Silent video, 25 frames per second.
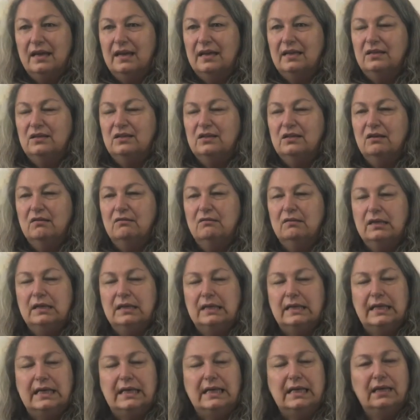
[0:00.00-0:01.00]
And don't
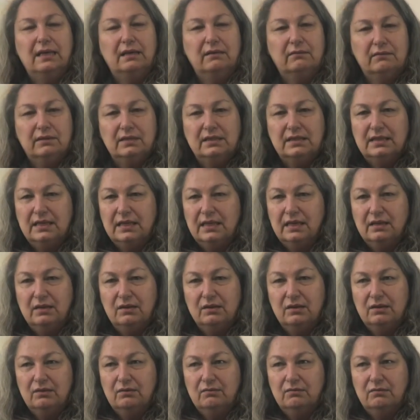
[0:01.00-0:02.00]
let anyone
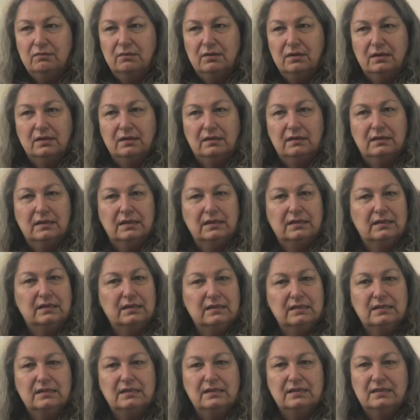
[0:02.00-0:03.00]
tell you that
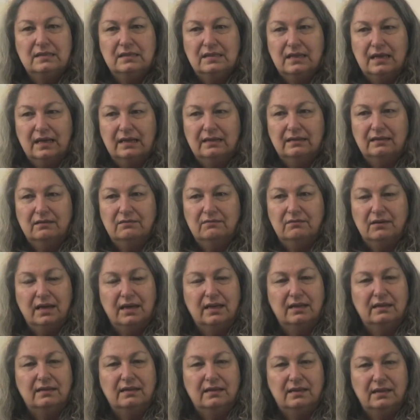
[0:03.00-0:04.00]
this is not the
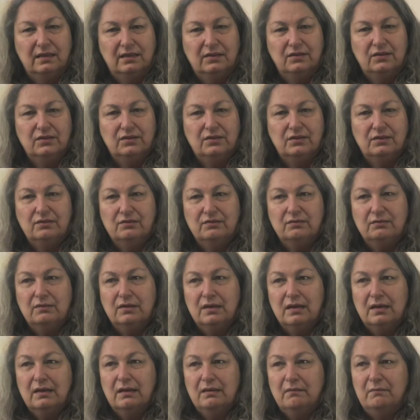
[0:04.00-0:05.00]
right thing to
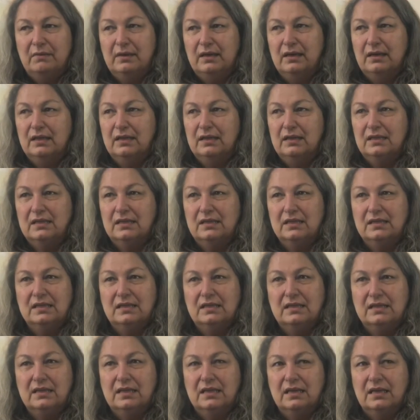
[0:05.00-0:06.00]
do
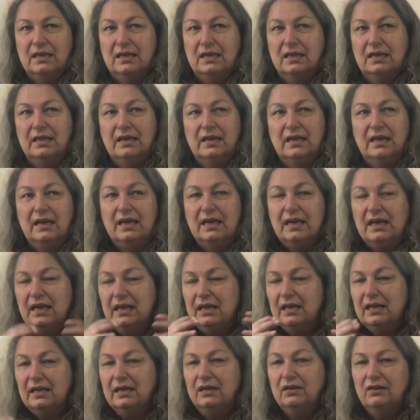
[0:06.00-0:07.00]
because
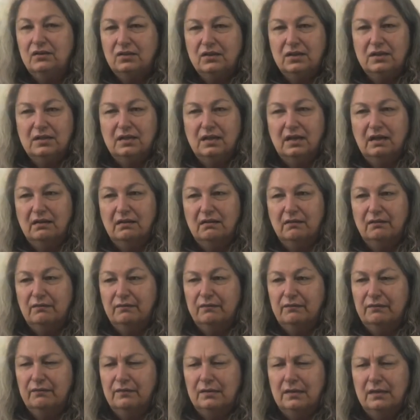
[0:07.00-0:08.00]
healing
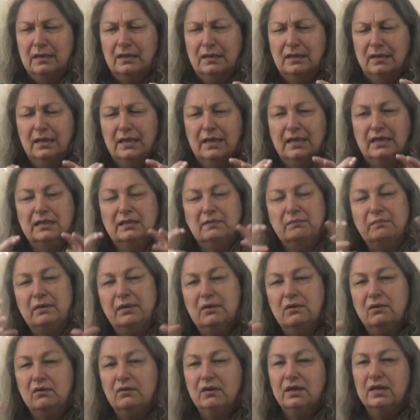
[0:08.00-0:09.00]
yourself,
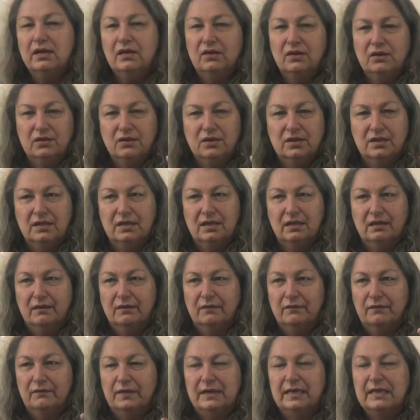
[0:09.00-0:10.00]
exploring
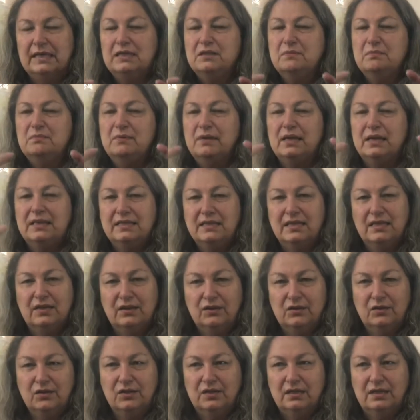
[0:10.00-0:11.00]
yourself,
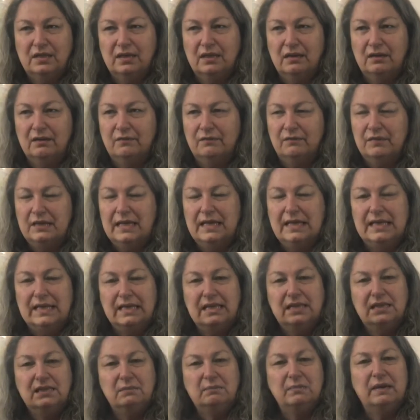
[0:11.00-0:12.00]
expressing yourself,
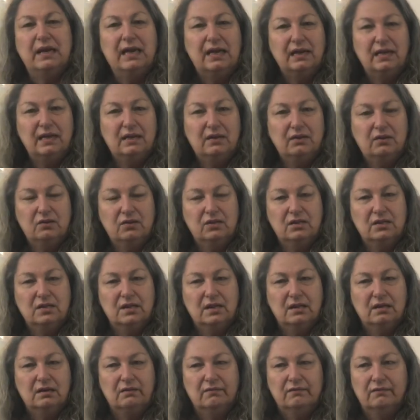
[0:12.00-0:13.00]
expanding
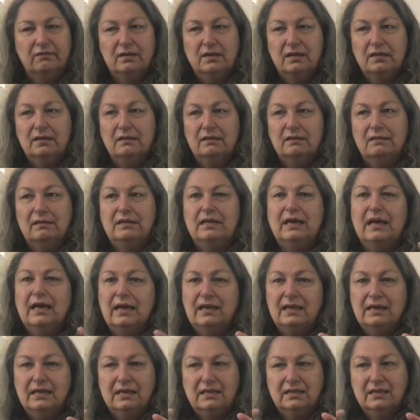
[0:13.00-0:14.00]
yourself,
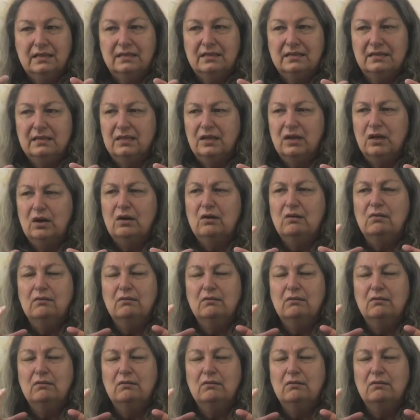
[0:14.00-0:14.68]
that is the